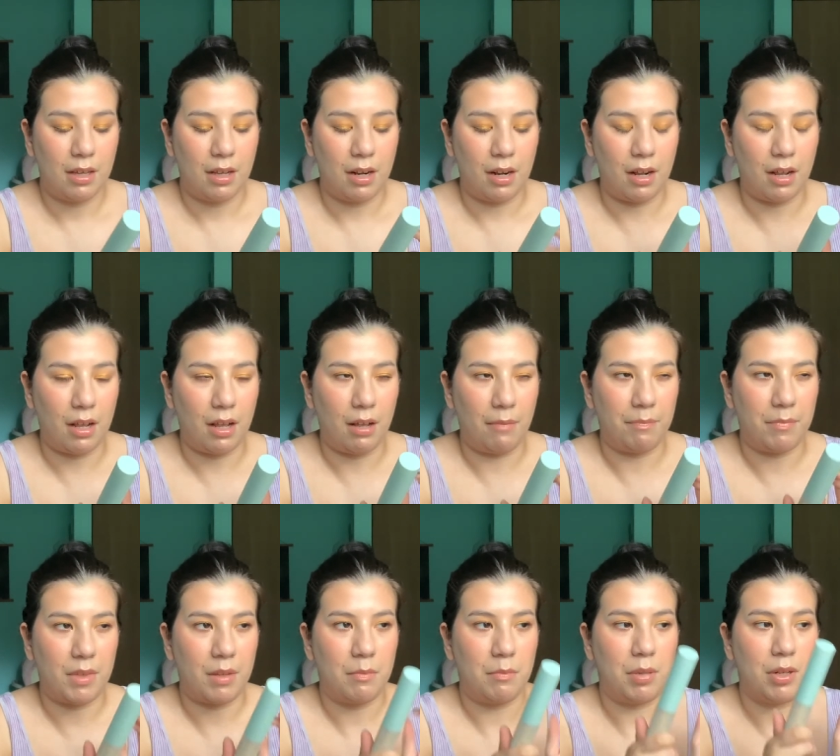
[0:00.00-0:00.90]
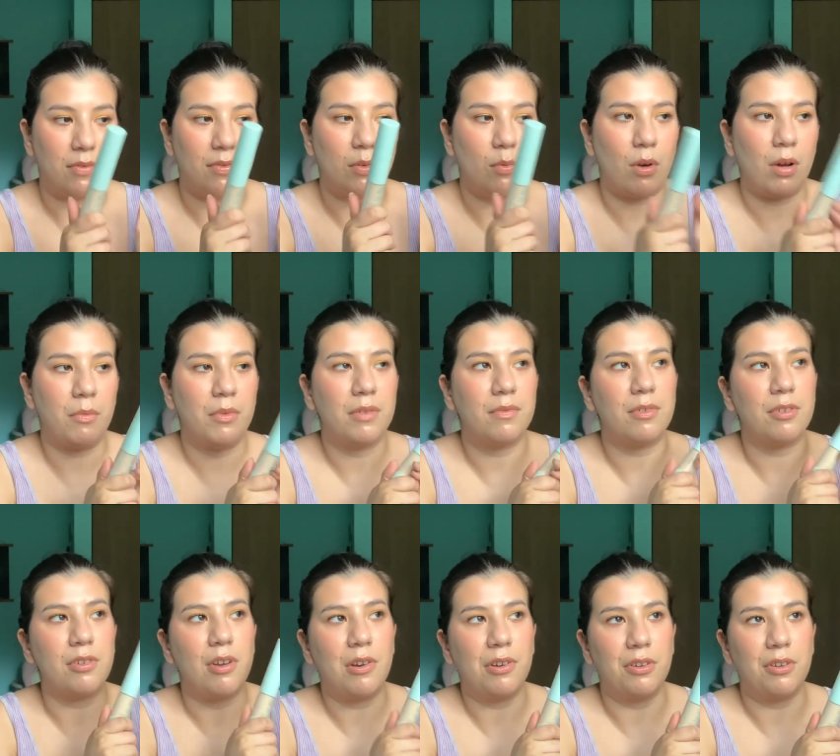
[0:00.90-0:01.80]
Um, but if you want one for
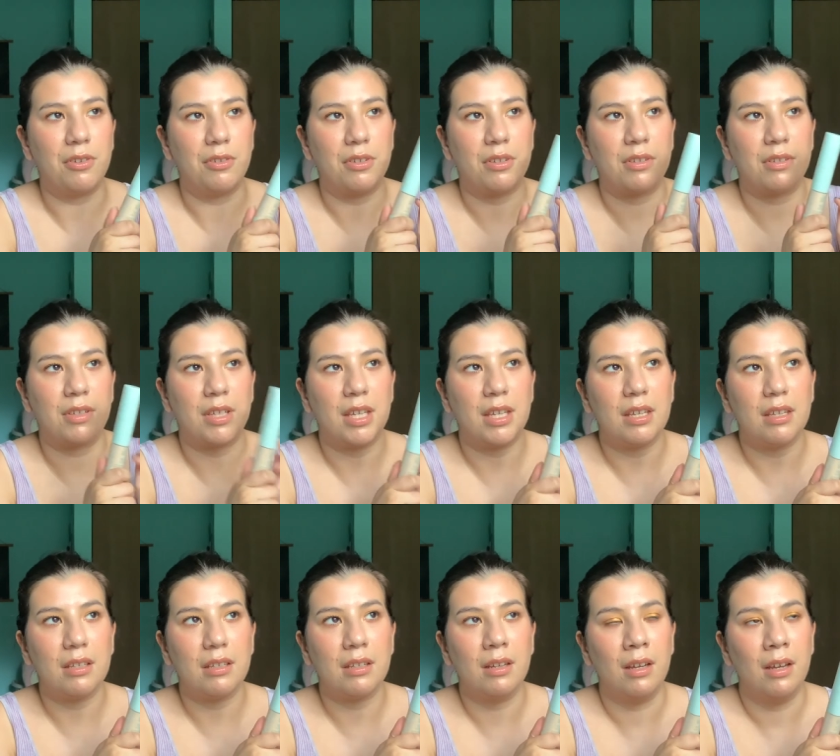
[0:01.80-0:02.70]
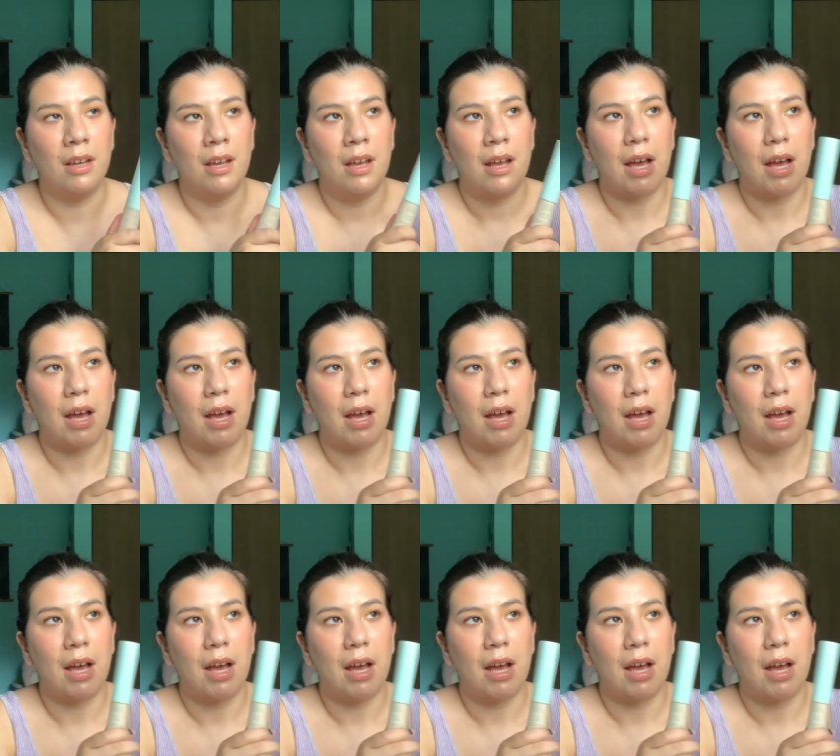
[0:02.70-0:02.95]
darker skin,